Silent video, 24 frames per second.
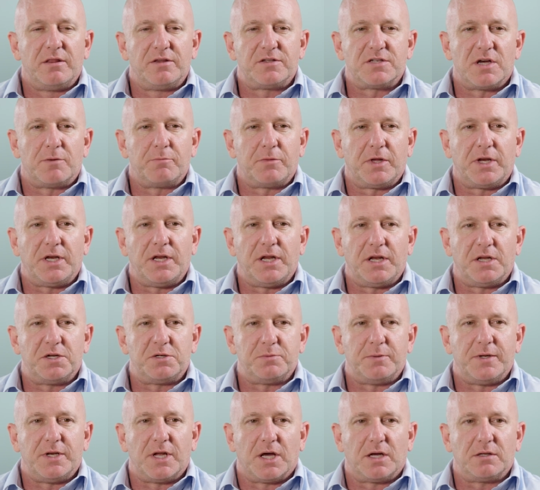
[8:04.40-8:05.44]
something needed to
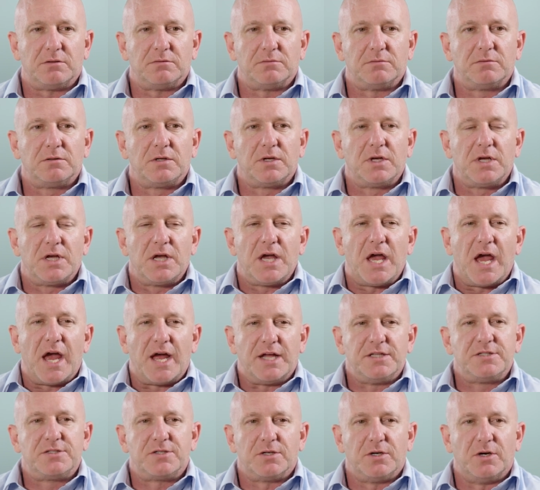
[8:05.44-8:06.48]
be done.
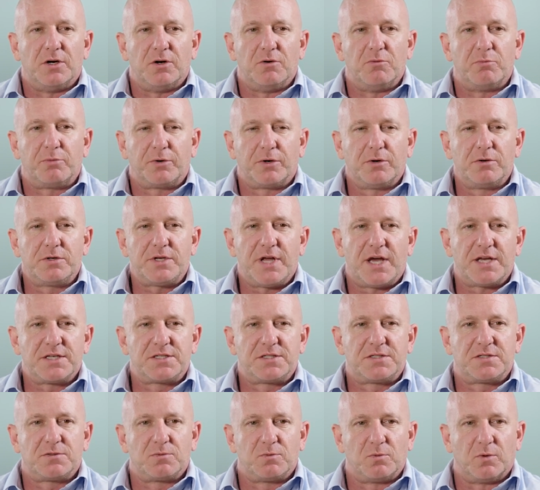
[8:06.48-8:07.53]
And so
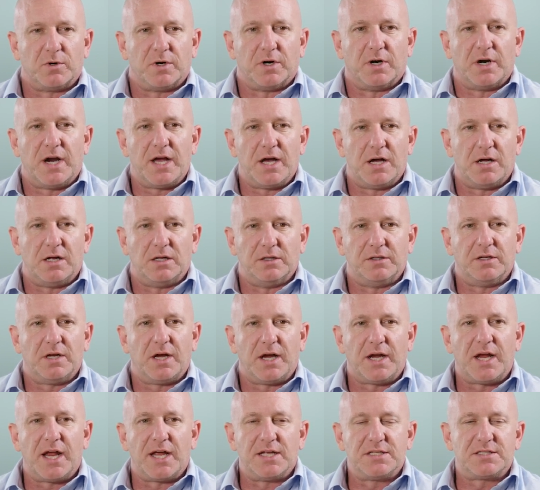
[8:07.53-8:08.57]
protests were held
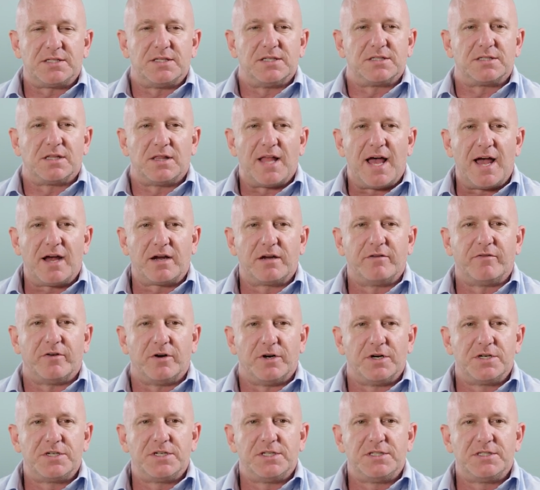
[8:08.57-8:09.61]
against this lack of
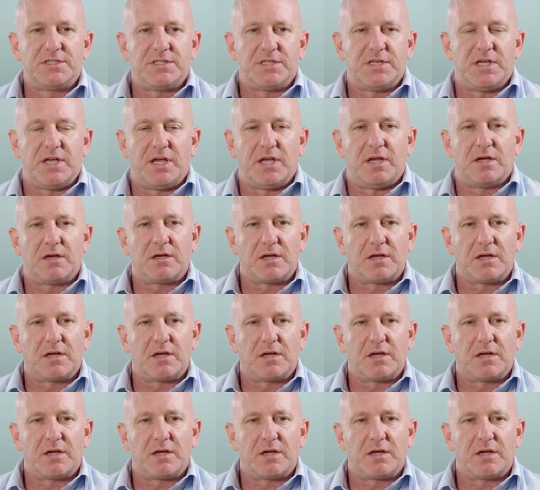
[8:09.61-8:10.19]
urgency